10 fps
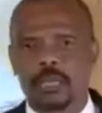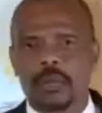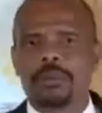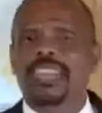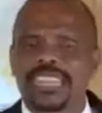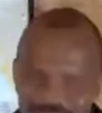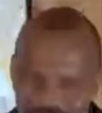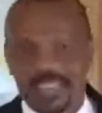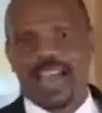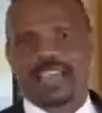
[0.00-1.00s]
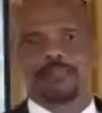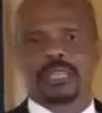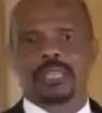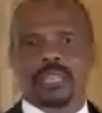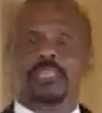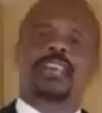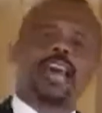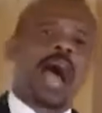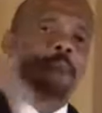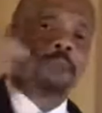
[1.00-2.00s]
But he didn't say that. He said,
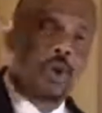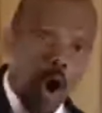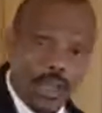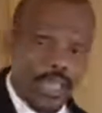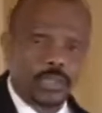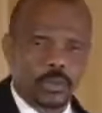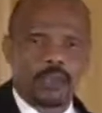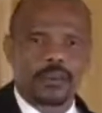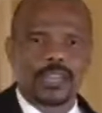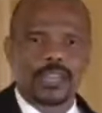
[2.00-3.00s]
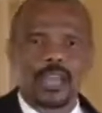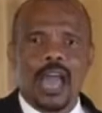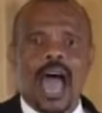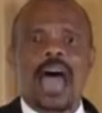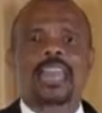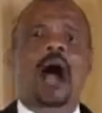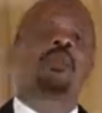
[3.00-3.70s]
I'm going to heaven and I'll